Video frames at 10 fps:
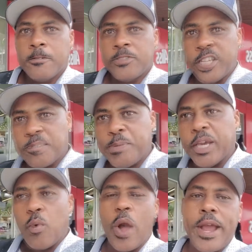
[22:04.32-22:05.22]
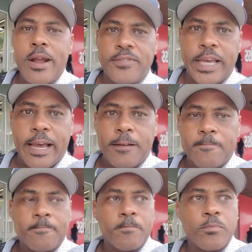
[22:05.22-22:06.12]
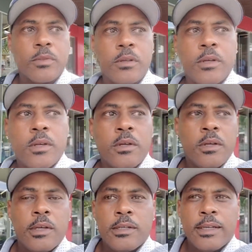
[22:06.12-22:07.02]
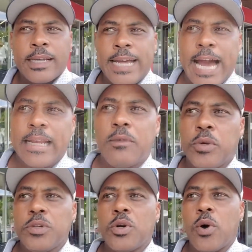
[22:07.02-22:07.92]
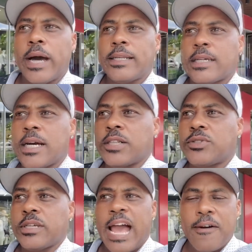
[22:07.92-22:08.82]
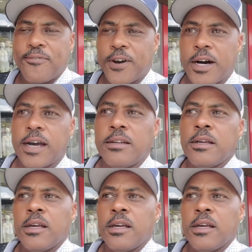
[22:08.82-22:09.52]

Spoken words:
just be aware of that. Kind of when you go out the country, have fun,